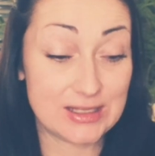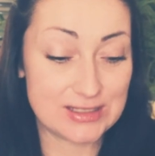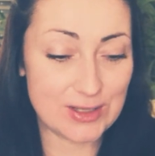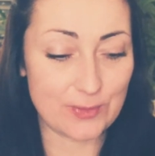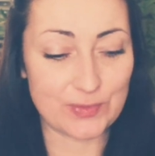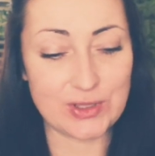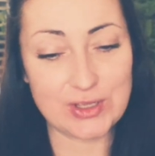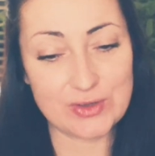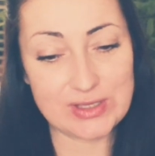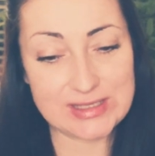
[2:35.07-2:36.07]
So the
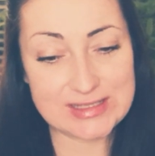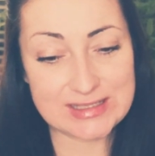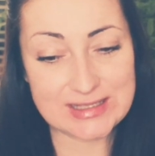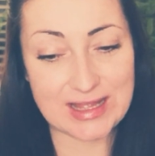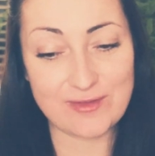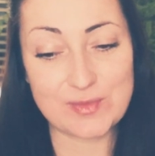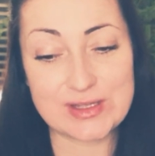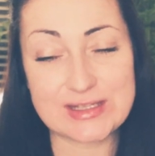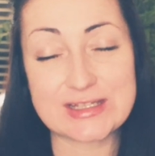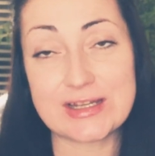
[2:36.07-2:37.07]
yogis have
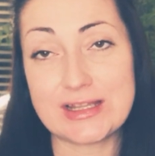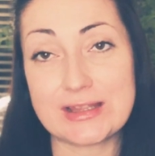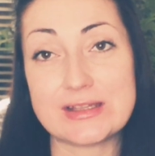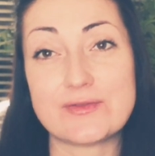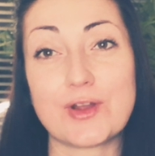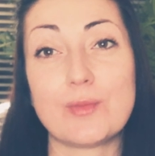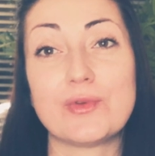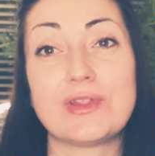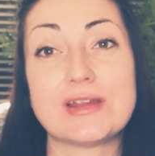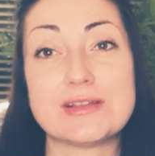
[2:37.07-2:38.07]
been studying this for a
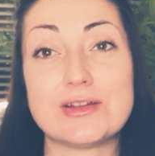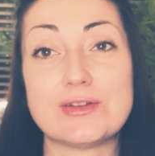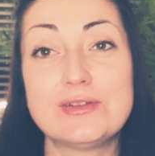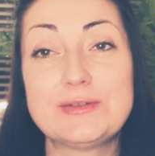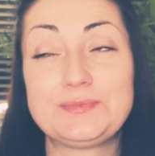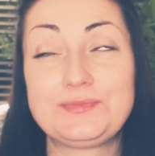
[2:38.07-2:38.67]
couple thousand years,